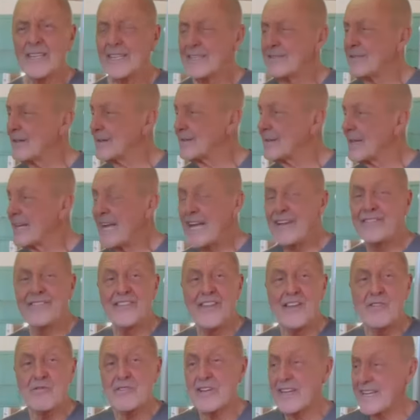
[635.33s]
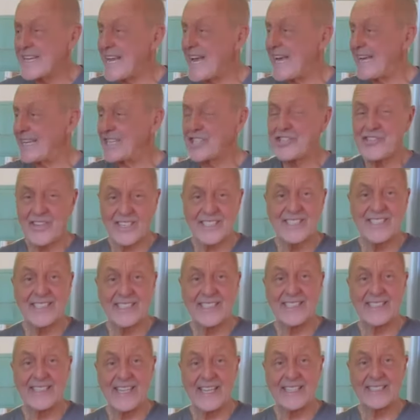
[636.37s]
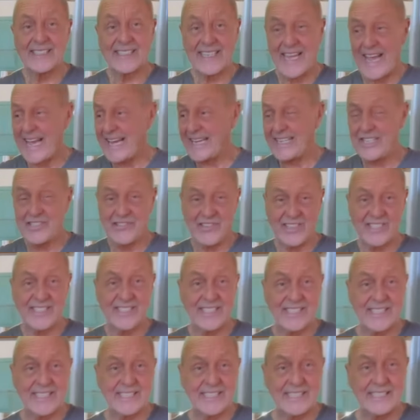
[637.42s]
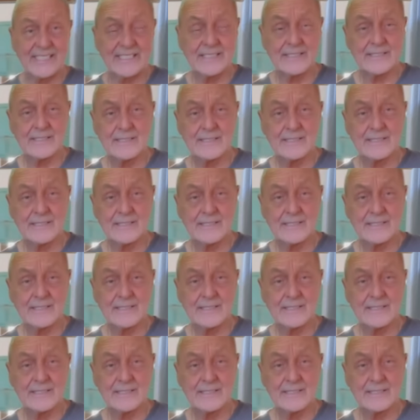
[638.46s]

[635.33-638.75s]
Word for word: no. If you can get interested in this, get interested in it